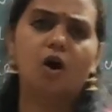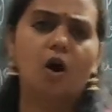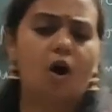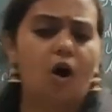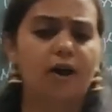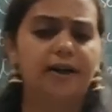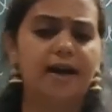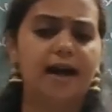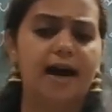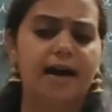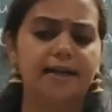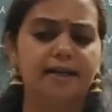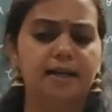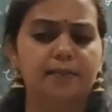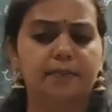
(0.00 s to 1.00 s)
on a
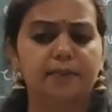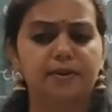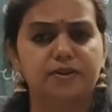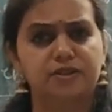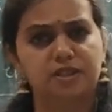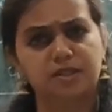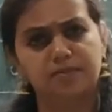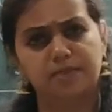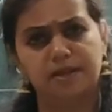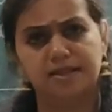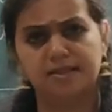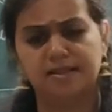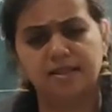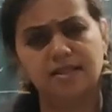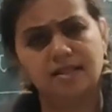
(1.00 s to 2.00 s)
hire purchase
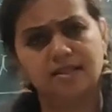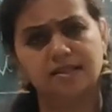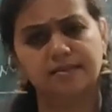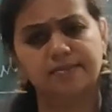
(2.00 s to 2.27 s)
basis